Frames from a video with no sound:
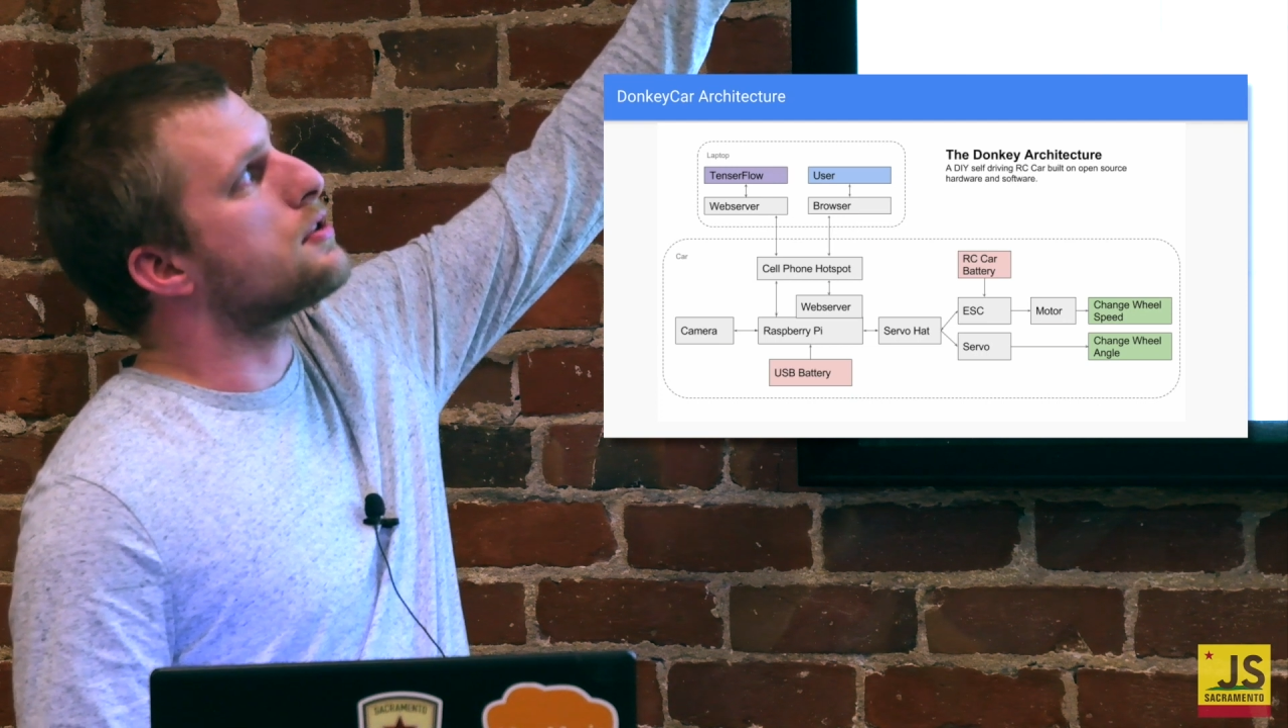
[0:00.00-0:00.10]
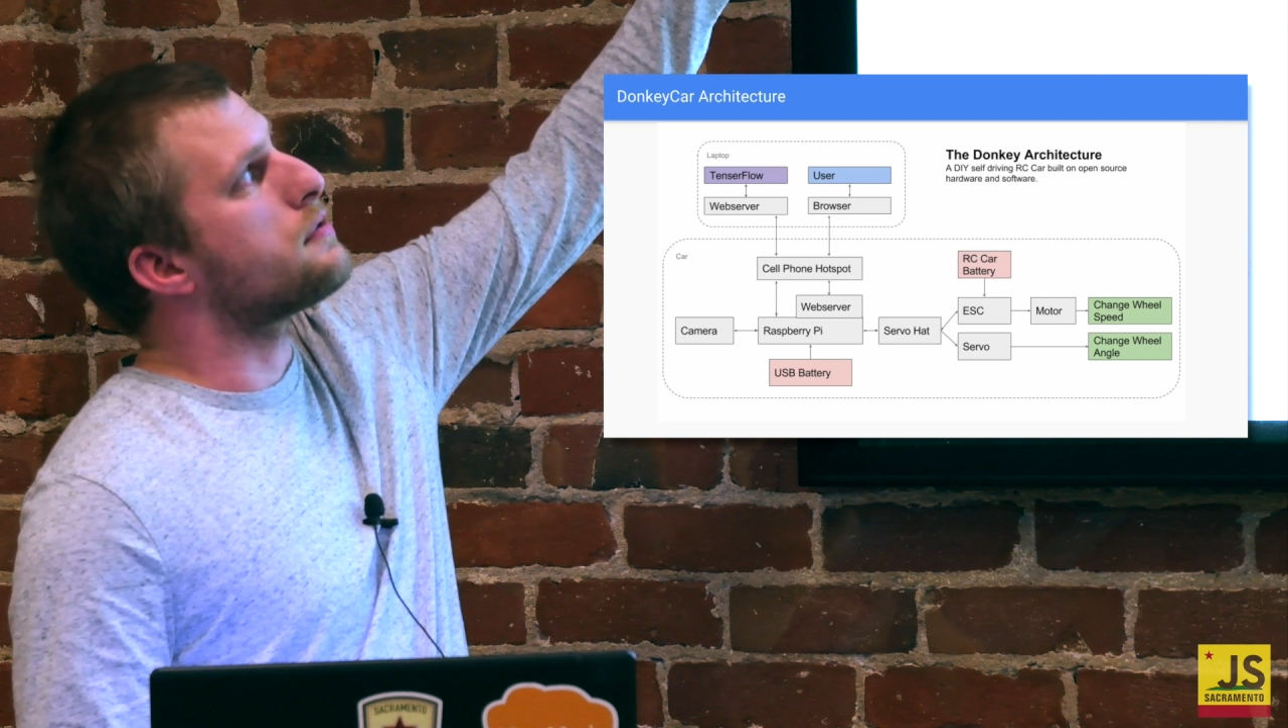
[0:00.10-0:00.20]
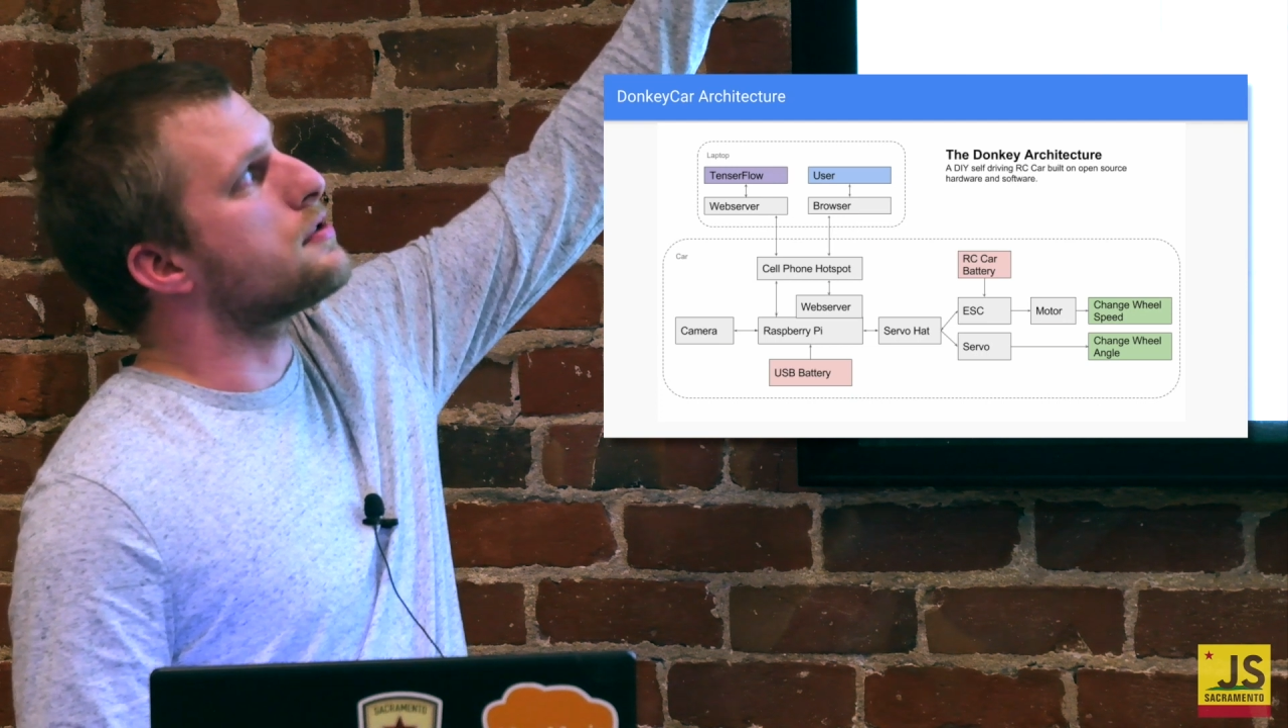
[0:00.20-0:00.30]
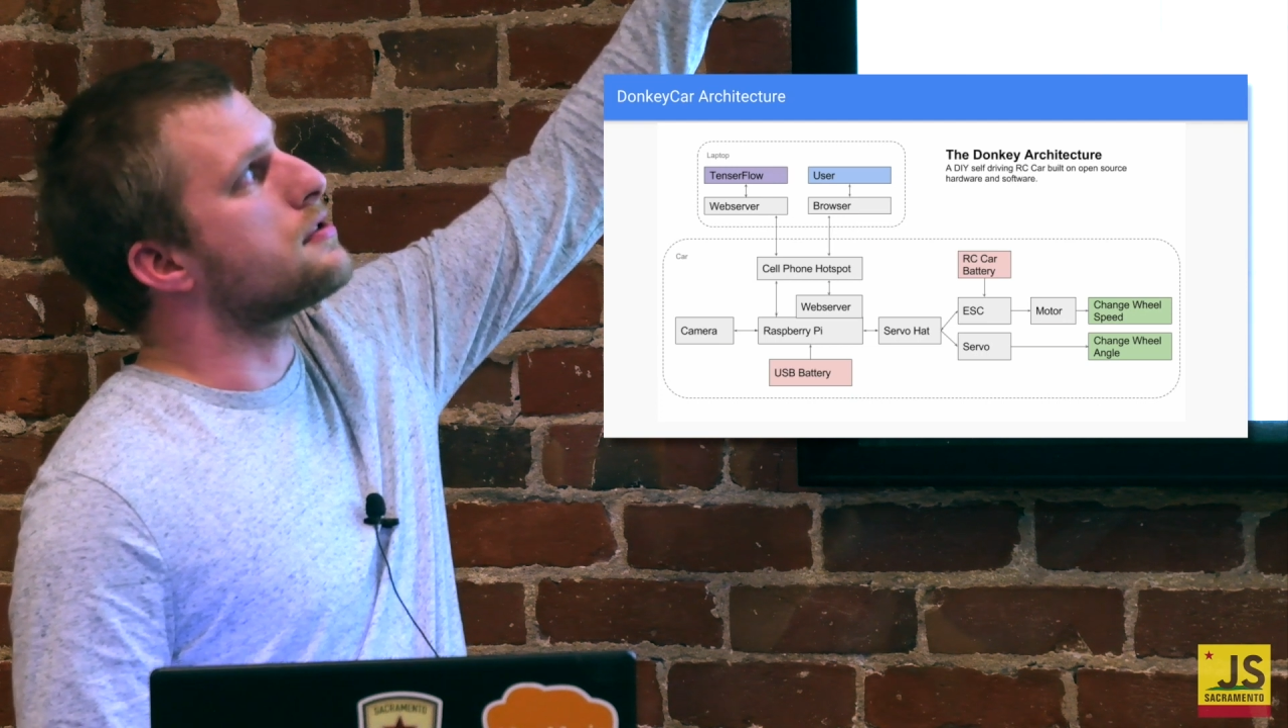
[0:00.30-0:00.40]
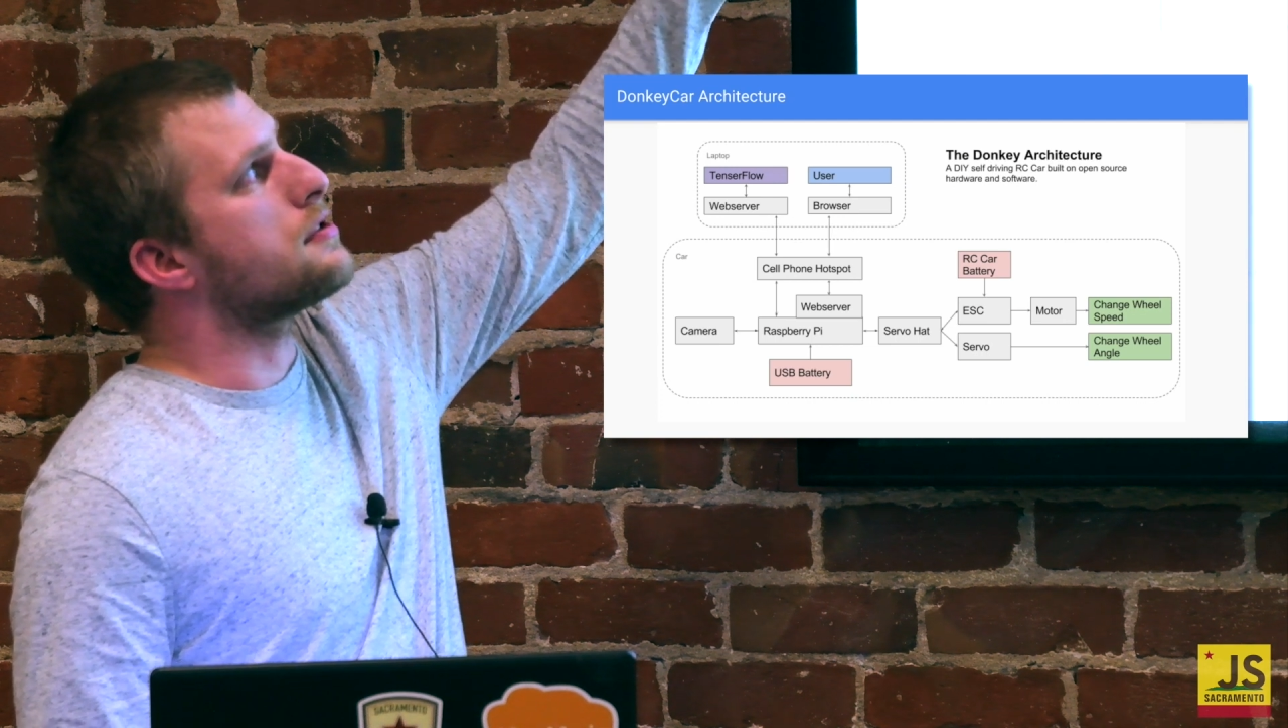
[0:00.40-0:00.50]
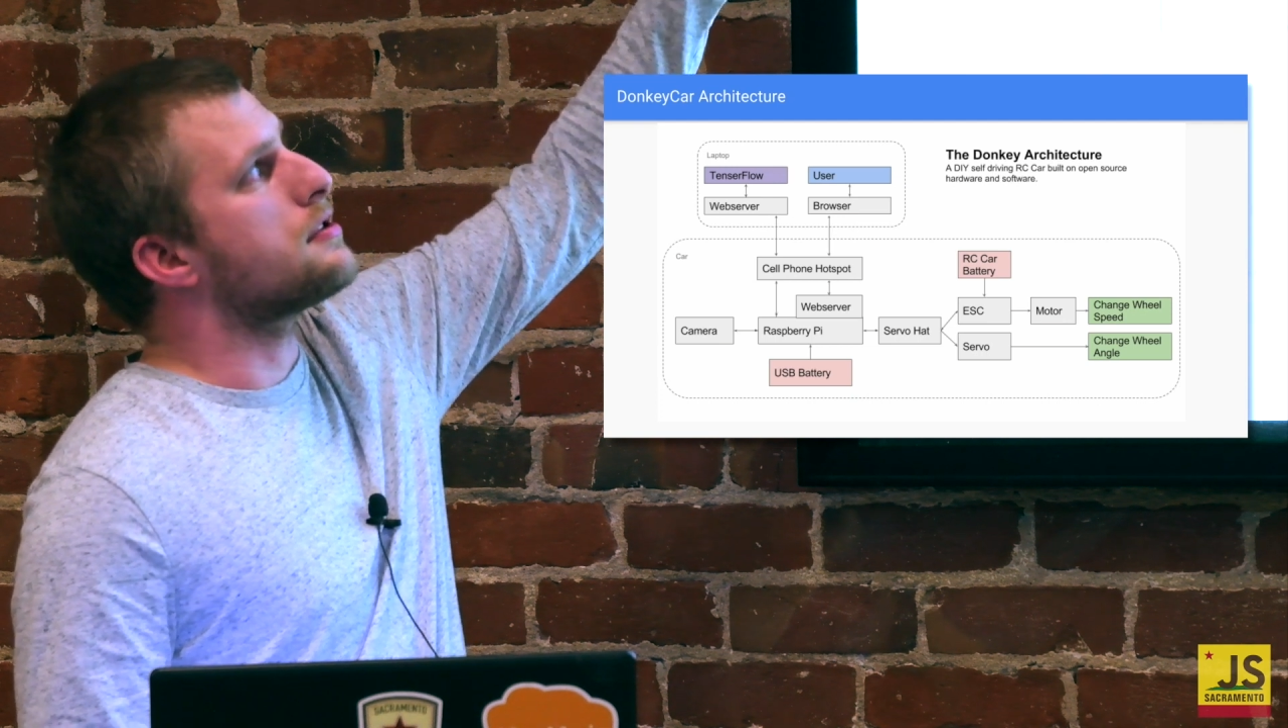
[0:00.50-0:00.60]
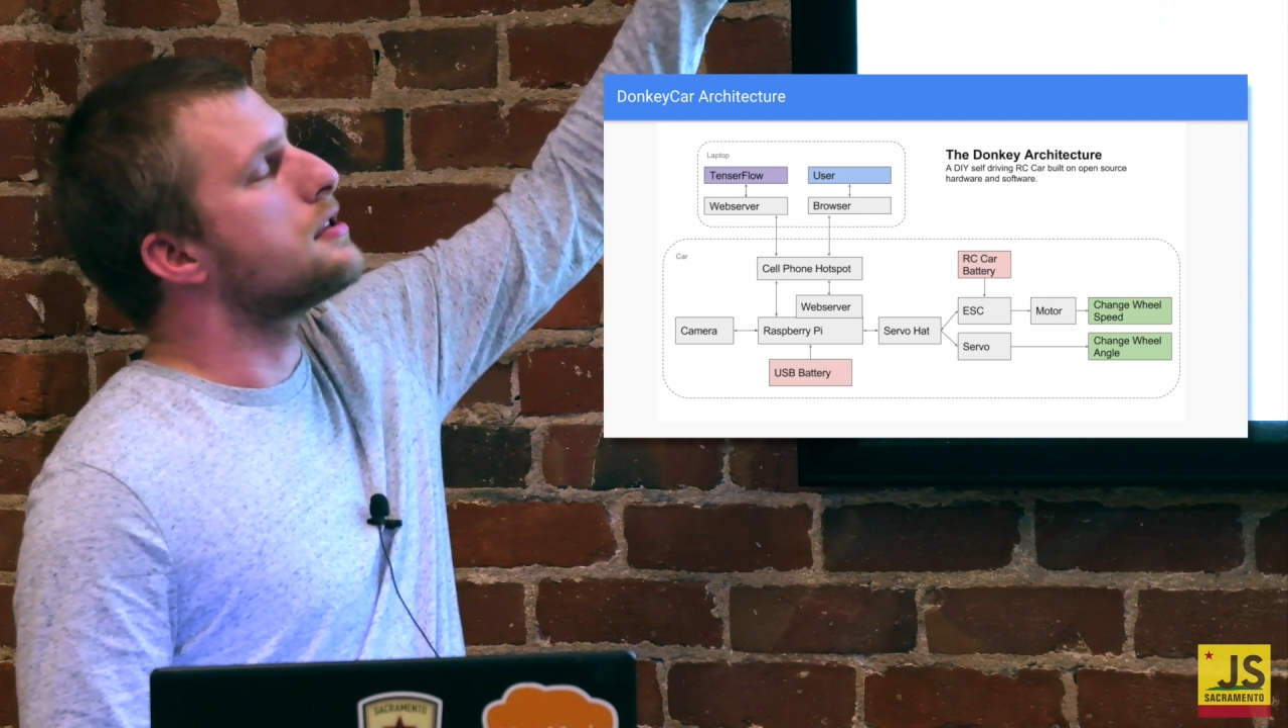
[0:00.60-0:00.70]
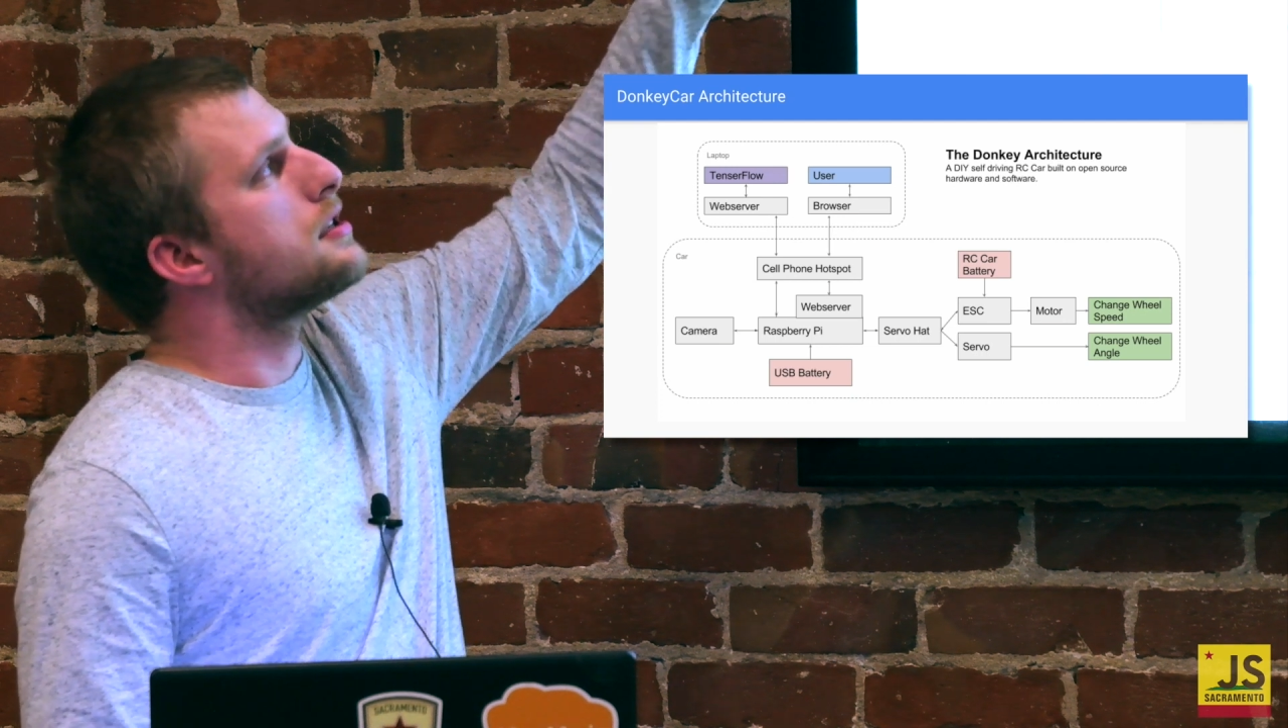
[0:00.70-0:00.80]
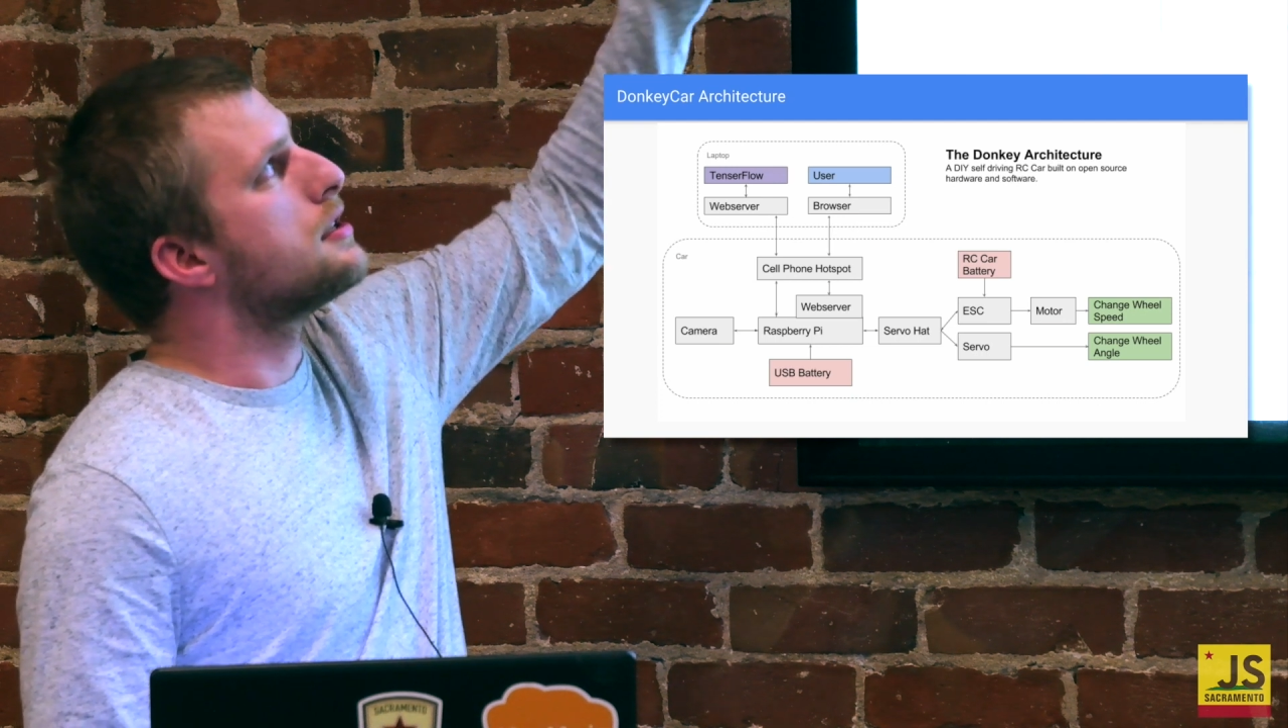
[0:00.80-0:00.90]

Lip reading: over